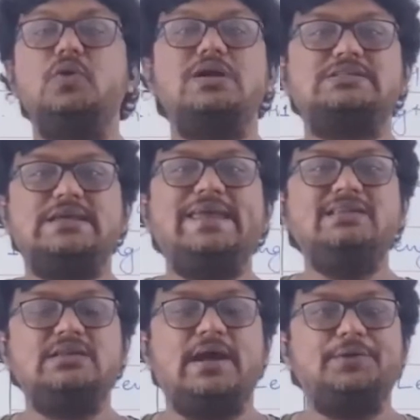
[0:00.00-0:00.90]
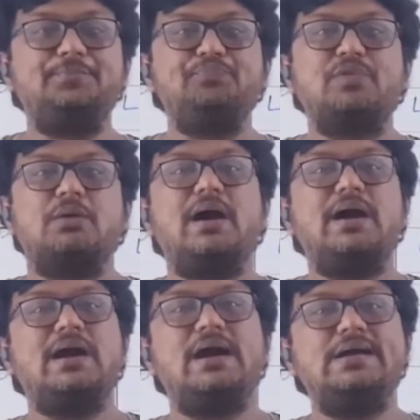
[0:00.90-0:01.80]
saying that my
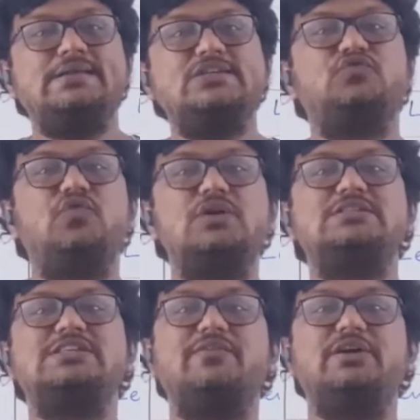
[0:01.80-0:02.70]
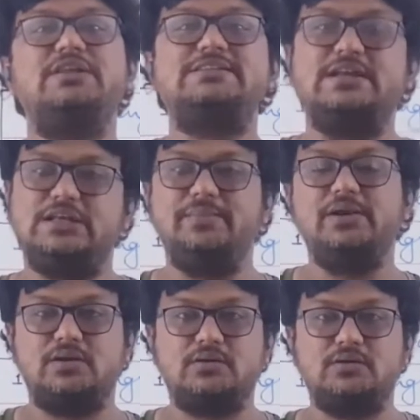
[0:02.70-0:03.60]
height is 170
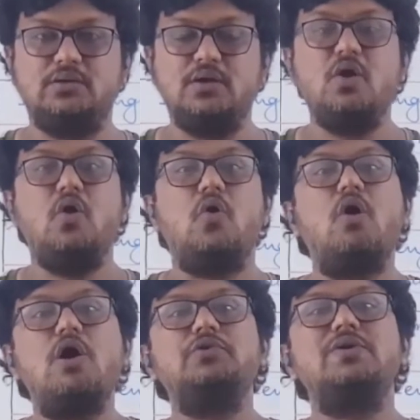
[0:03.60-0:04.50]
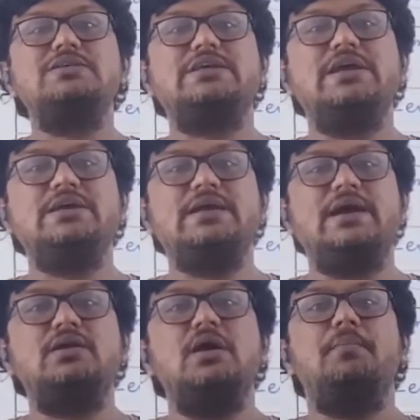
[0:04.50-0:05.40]
centimeter, or you are saying
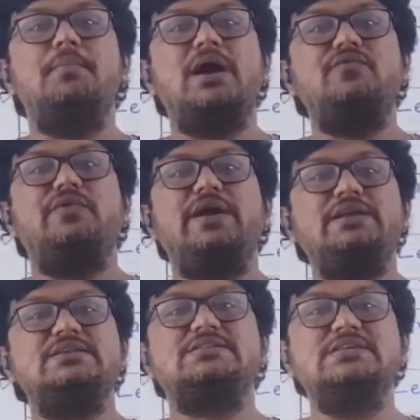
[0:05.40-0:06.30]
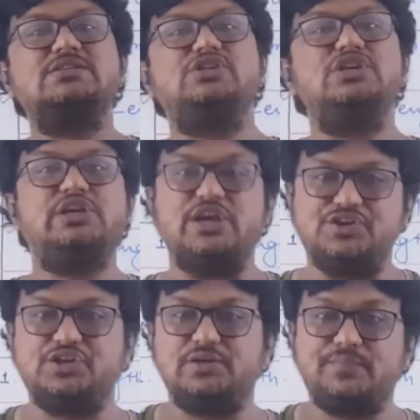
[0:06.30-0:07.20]
that my weight is 60
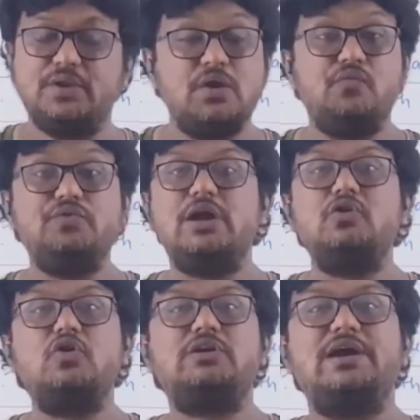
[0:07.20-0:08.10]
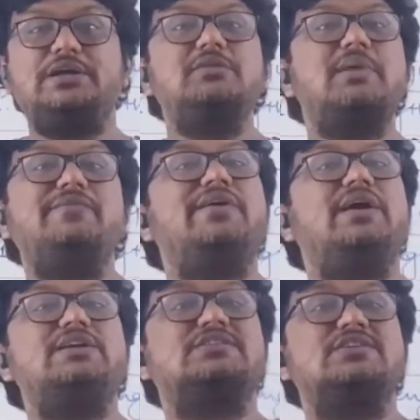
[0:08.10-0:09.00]
kg. We are not writing my weight
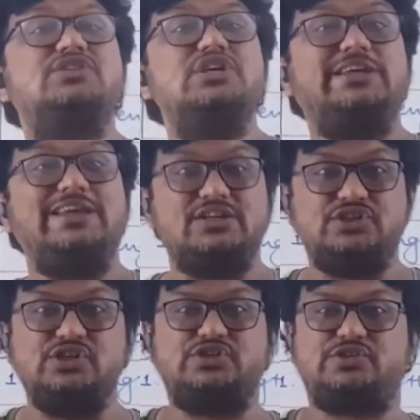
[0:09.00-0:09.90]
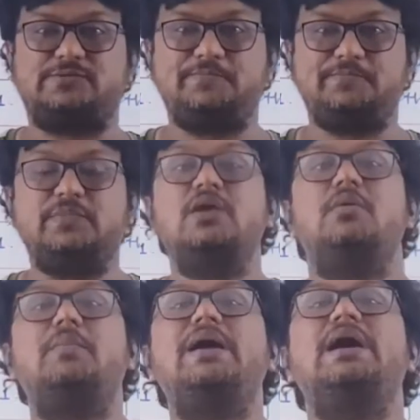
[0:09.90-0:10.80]
is 60 kgs.
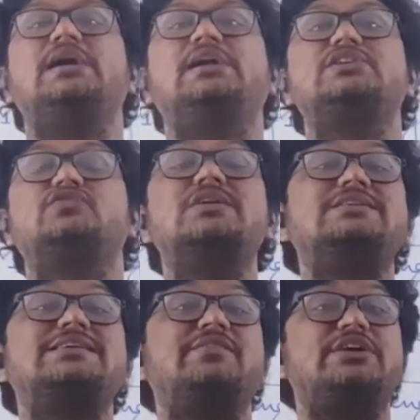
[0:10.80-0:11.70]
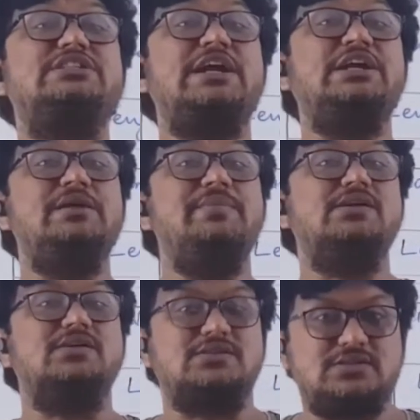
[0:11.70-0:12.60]
My height is 170
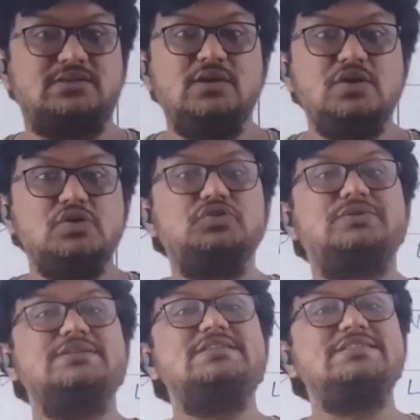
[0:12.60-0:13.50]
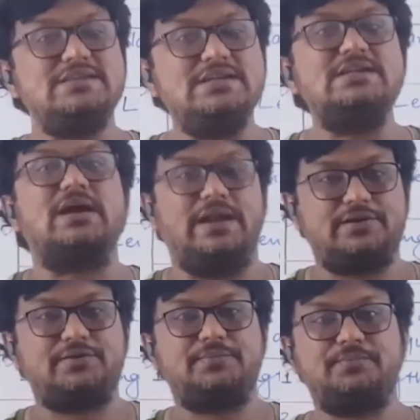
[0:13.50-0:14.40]
centimeters. So this is
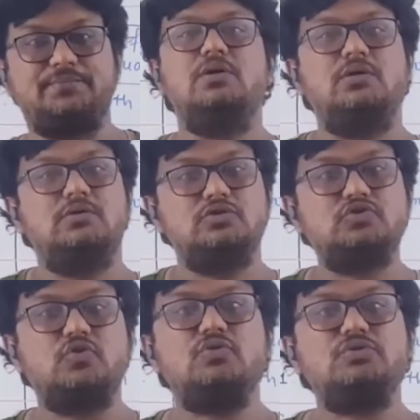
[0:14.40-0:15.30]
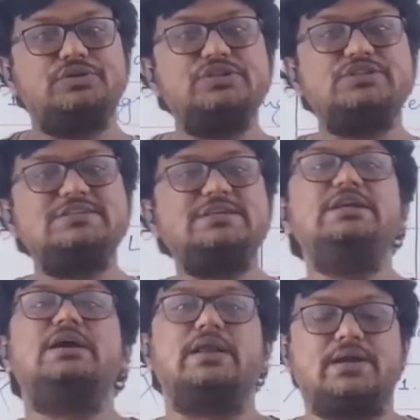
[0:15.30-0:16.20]
incorrect. So this is
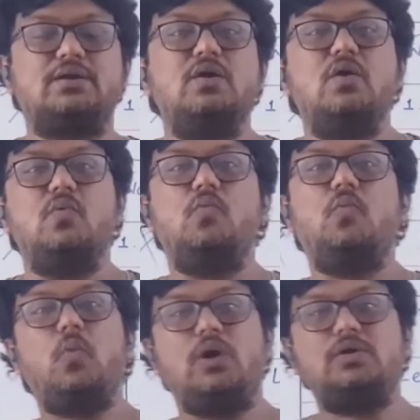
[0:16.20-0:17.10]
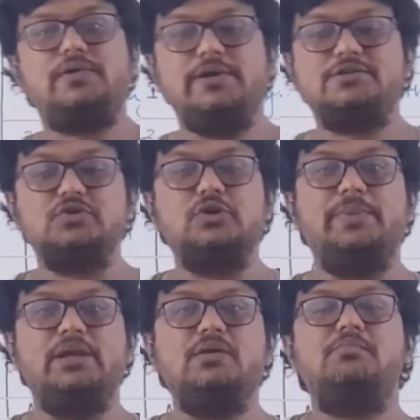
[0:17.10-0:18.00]
incorrect. what it should
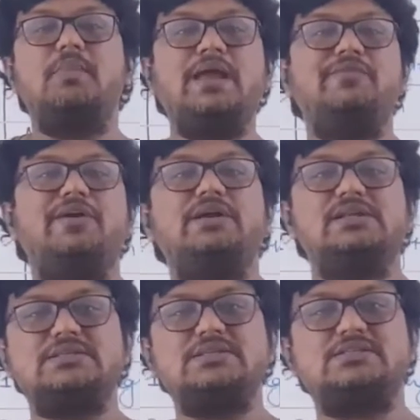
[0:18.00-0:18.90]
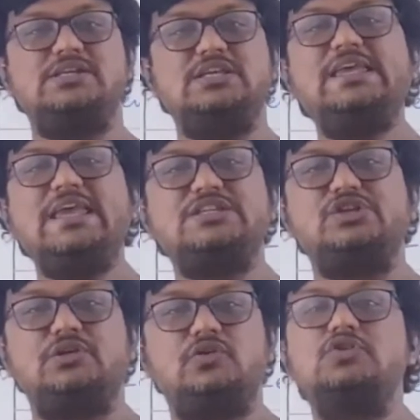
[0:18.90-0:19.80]
be? My weight is 60
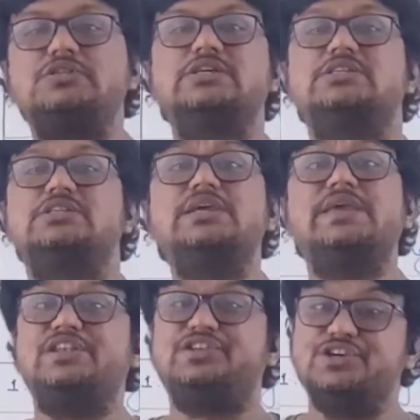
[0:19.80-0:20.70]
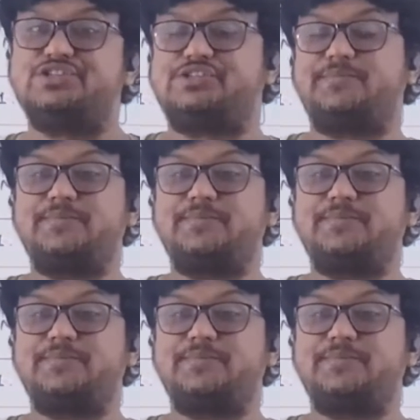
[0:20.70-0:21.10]
kg, not 60 kgs.